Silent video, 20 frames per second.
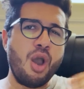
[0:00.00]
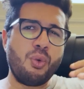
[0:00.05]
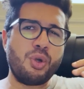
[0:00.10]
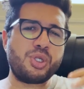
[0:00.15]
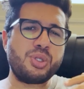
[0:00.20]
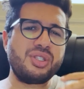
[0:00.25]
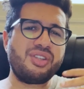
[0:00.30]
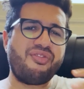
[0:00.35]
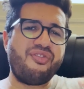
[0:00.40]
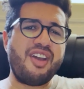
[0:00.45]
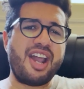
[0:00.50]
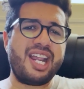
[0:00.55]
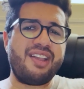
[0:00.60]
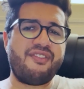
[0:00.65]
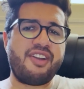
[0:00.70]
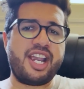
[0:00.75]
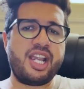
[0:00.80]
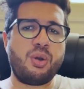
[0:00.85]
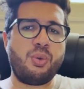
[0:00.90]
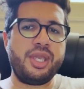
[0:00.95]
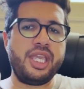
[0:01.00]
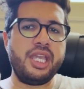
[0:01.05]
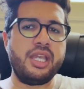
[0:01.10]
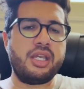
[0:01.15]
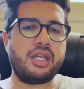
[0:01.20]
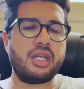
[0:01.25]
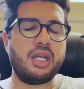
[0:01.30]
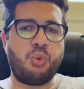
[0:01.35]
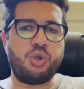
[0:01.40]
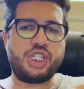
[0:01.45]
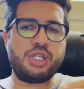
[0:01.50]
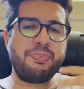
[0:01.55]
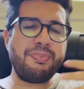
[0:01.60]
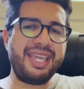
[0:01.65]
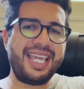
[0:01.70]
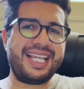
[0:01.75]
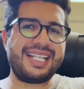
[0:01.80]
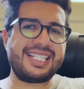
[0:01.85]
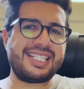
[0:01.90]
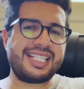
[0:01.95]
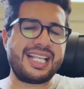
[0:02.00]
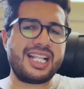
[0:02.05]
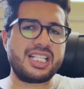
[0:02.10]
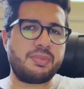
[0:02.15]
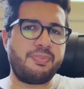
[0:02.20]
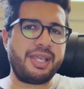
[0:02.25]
which was very, very weak, which makes sense